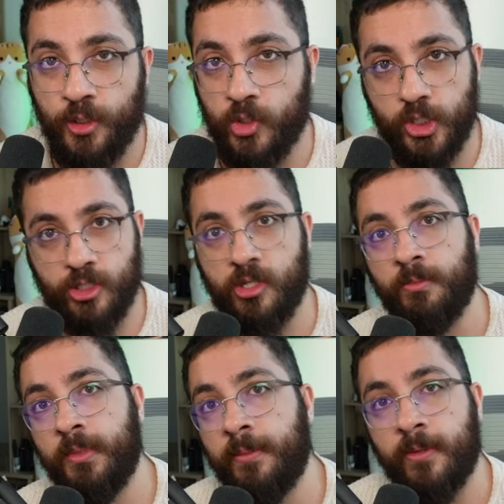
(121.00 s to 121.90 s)
or
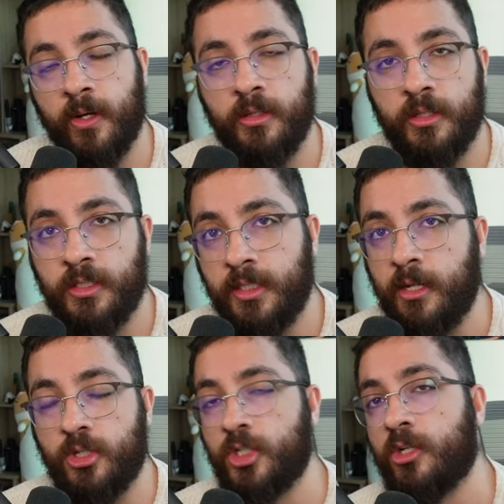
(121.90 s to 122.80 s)
Justin Bieber and the
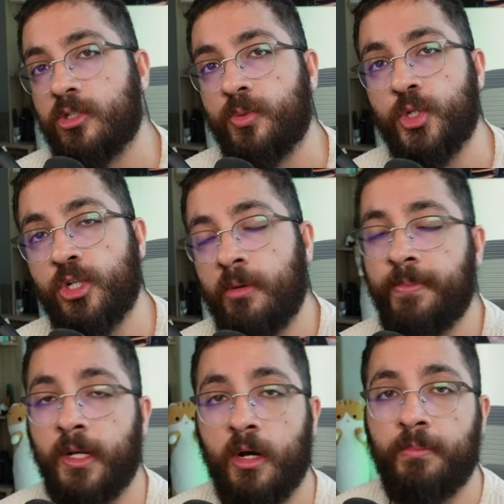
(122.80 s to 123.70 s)
teenage girls were
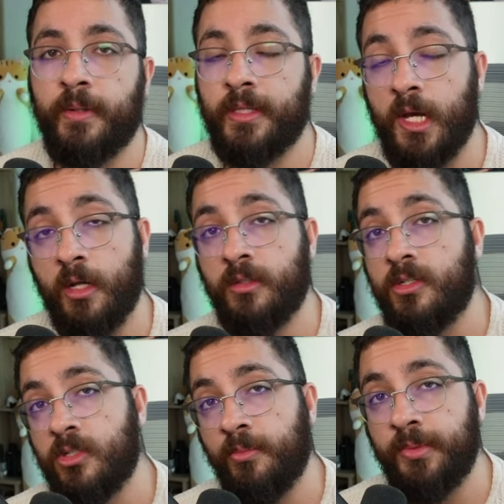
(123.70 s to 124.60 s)
jumping up and down,
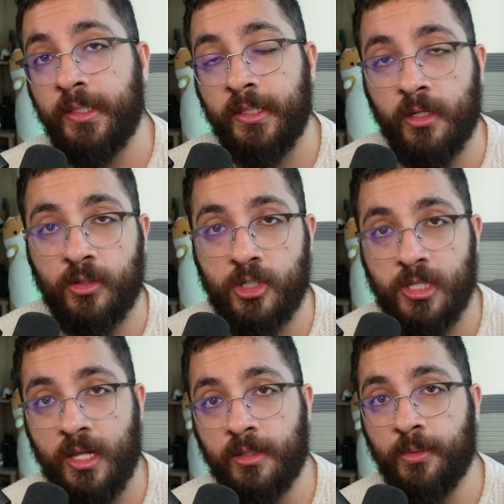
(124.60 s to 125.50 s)
that's completely
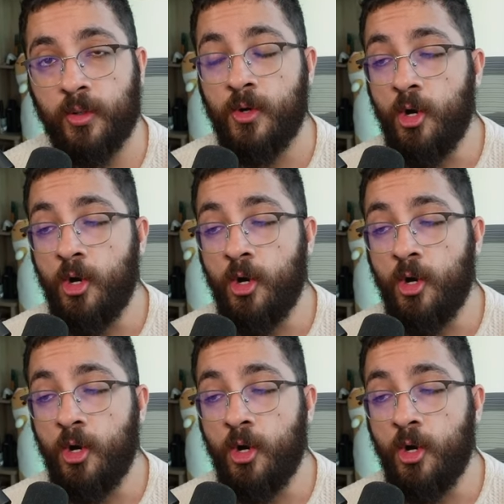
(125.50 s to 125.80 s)
understandable.